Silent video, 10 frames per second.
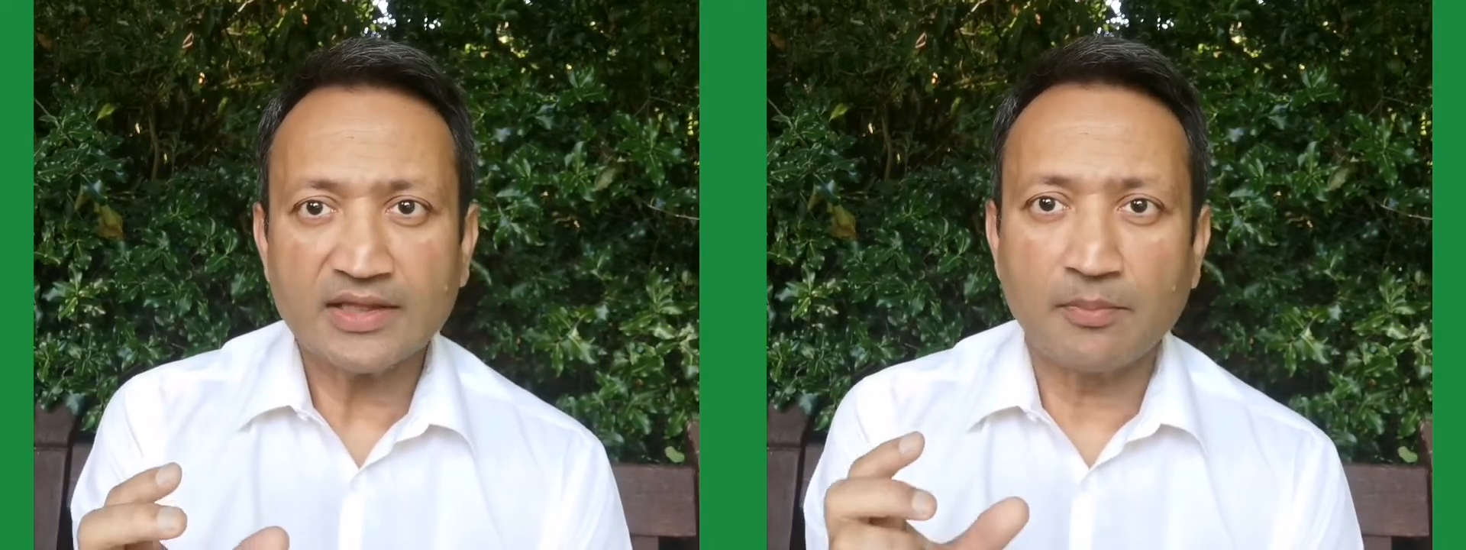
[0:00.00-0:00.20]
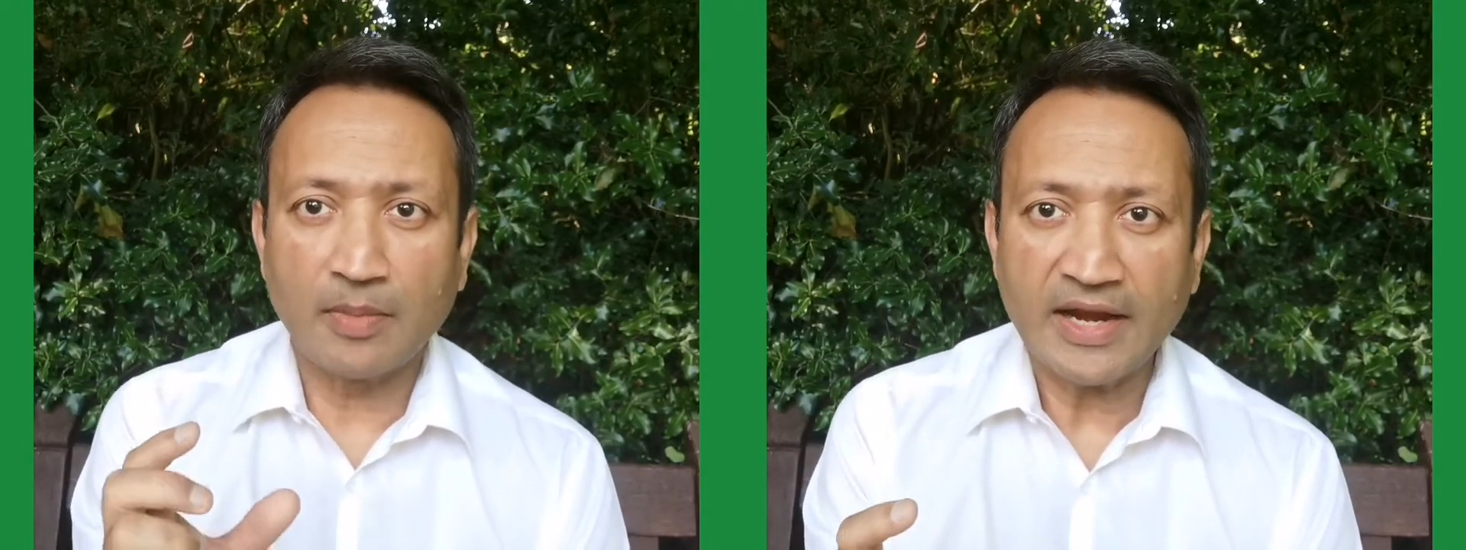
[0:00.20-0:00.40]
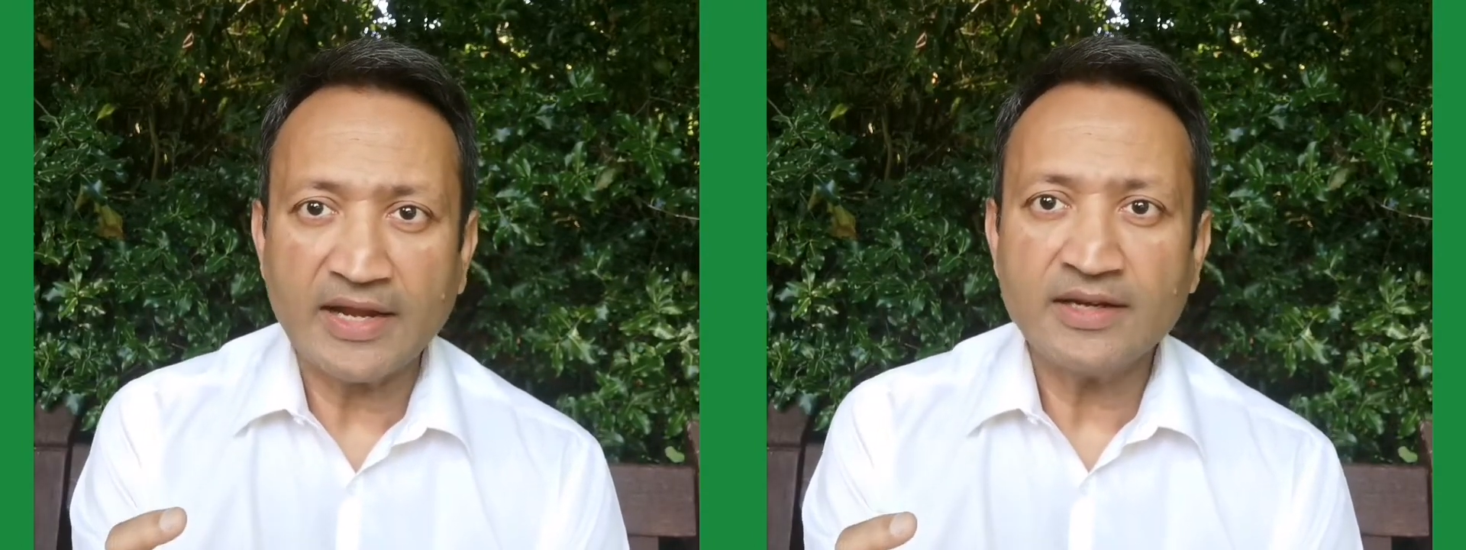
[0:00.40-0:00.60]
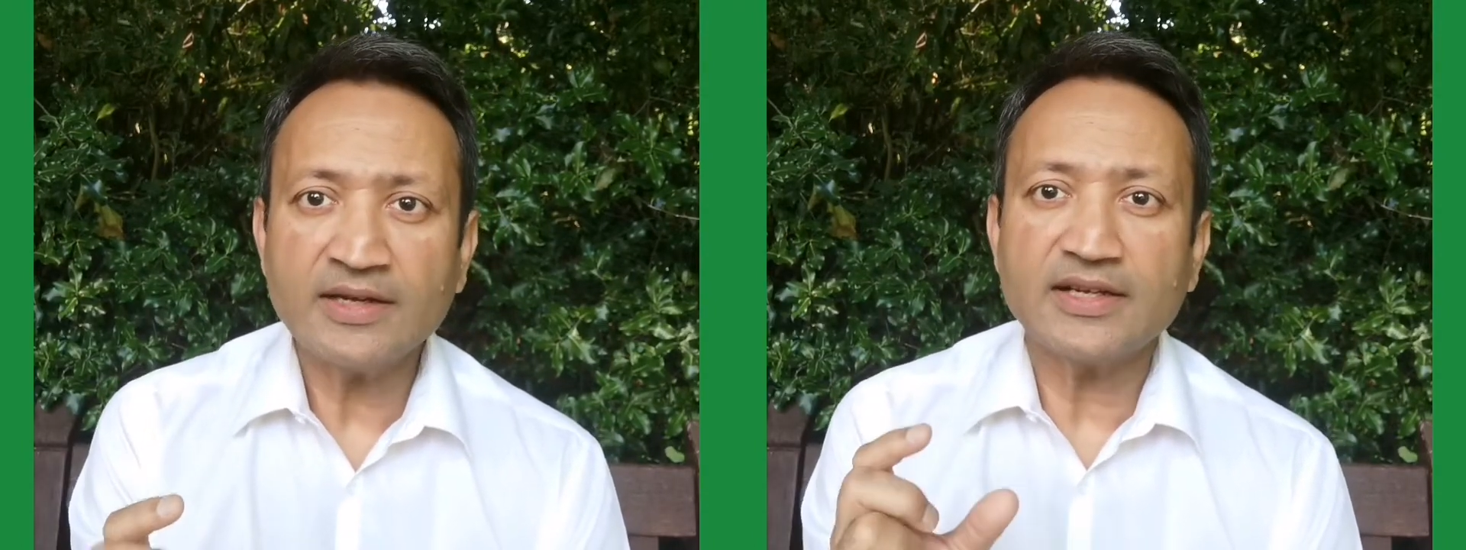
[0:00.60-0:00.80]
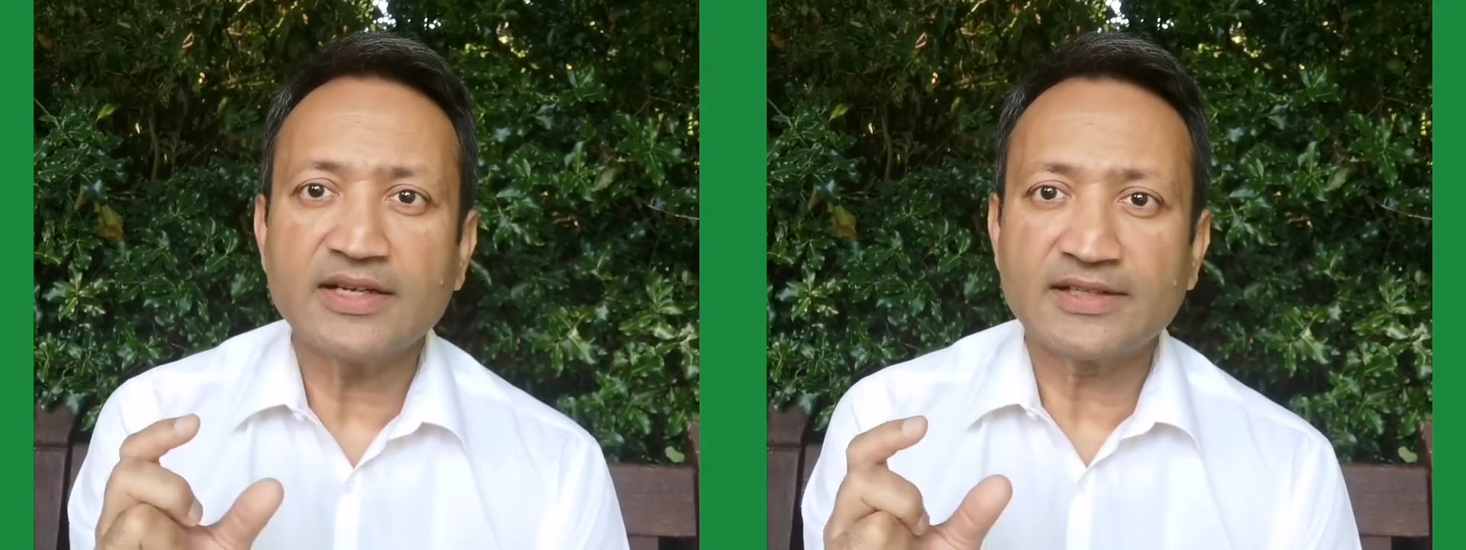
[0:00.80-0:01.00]
the
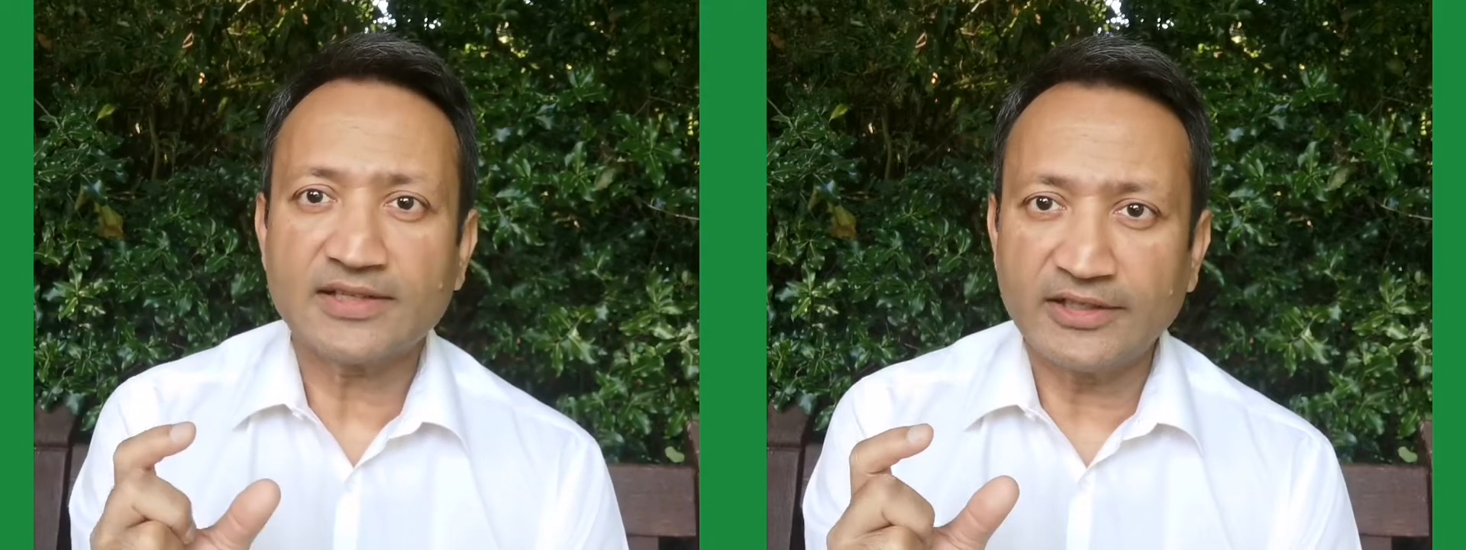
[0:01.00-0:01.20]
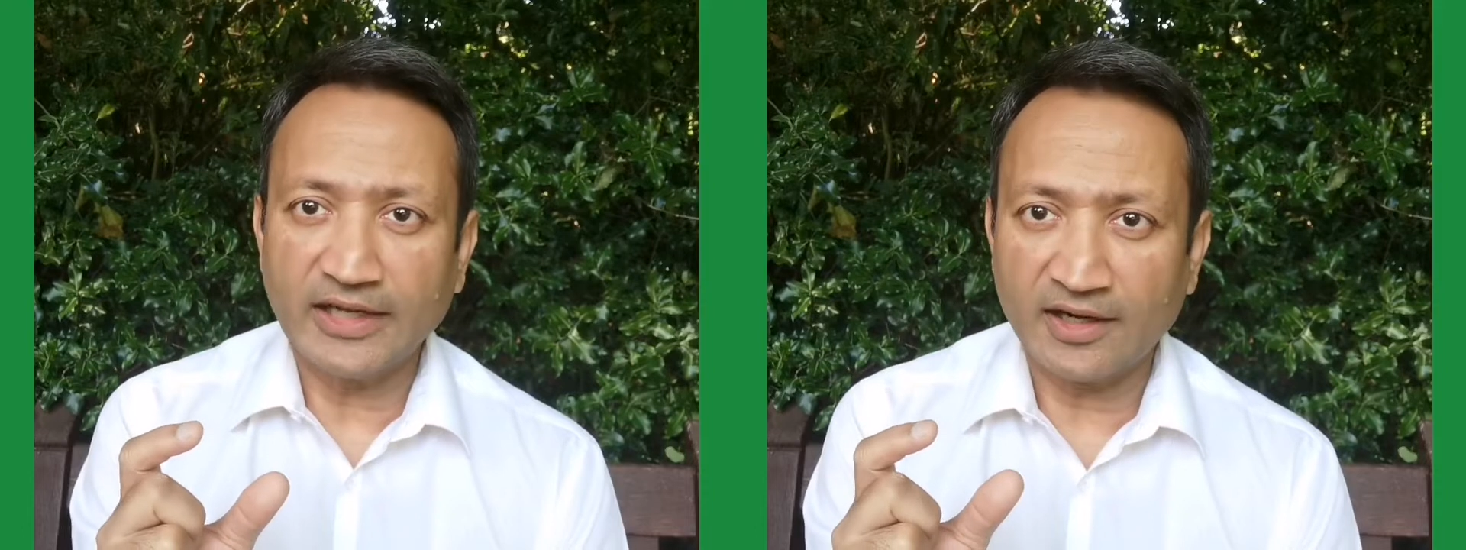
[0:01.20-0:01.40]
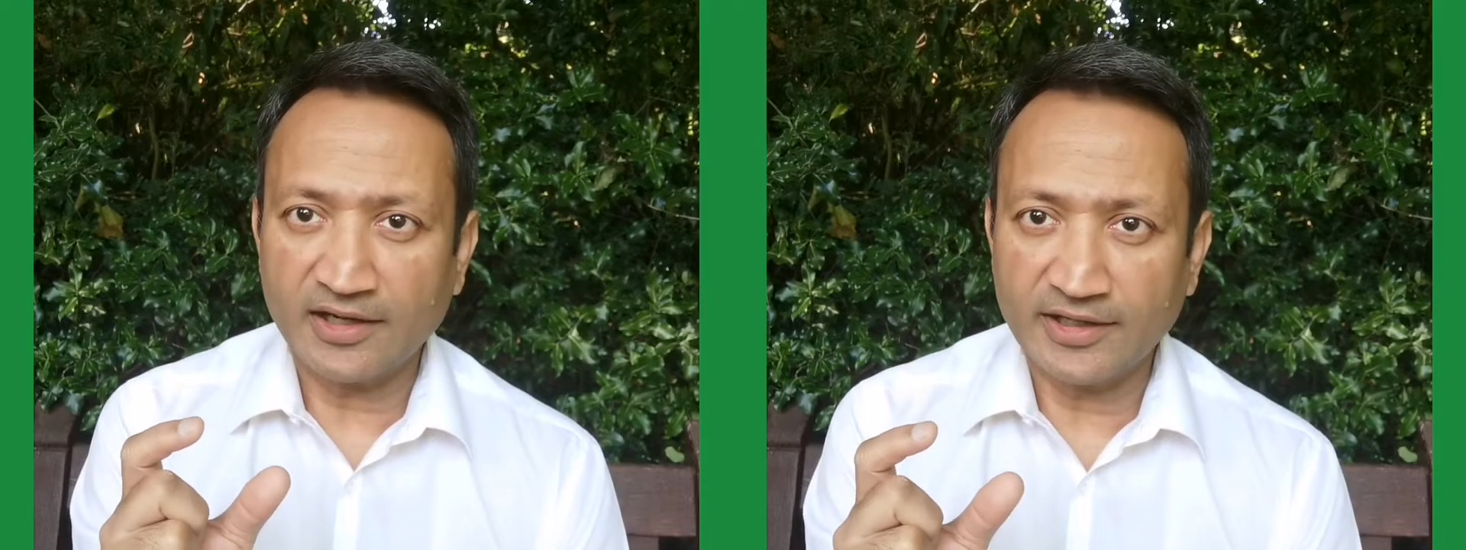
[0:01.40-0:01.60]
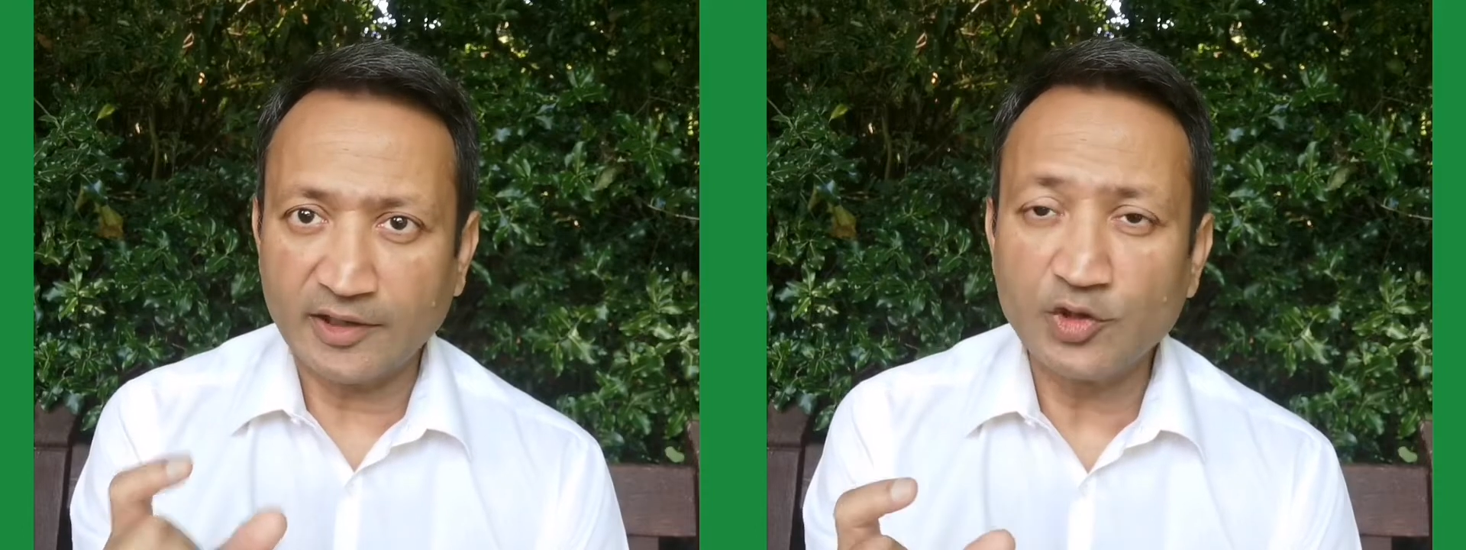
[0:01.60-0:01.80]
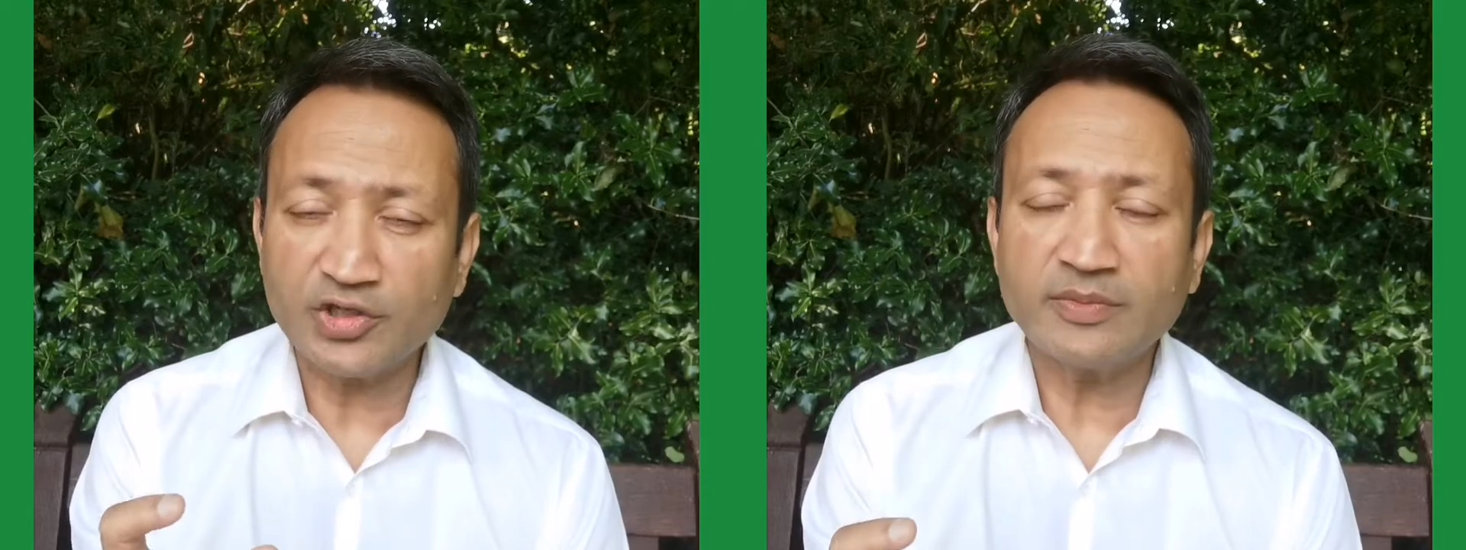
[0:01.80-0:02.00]
mind is under
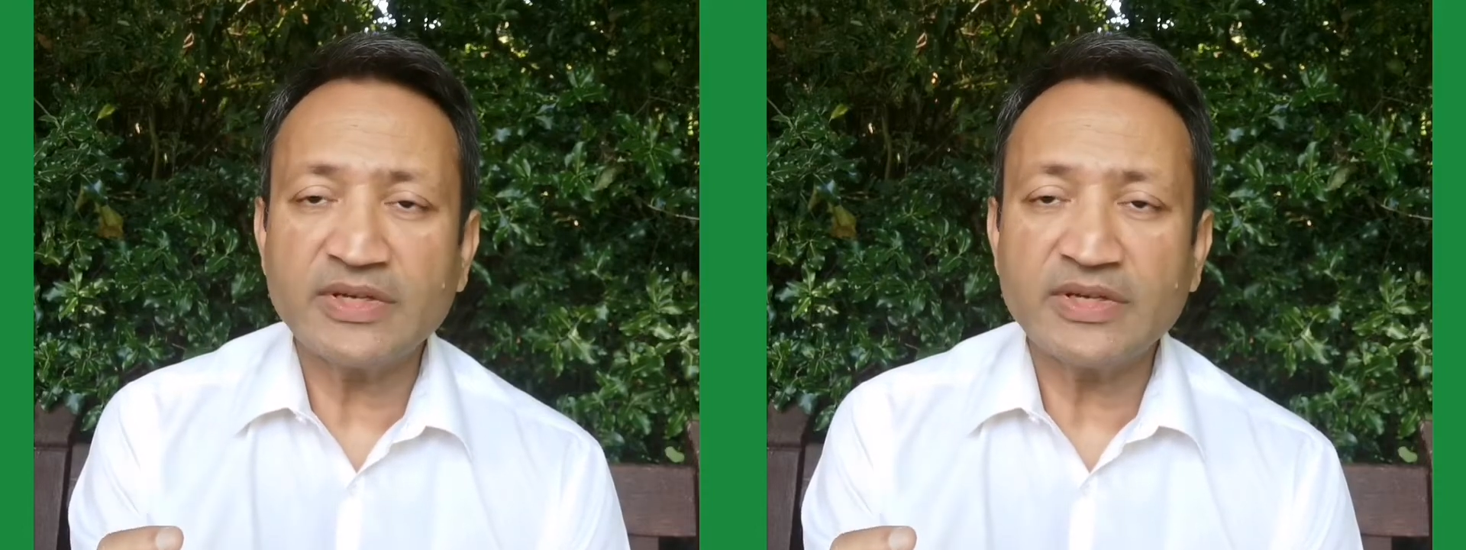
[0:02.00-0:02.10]
delusion,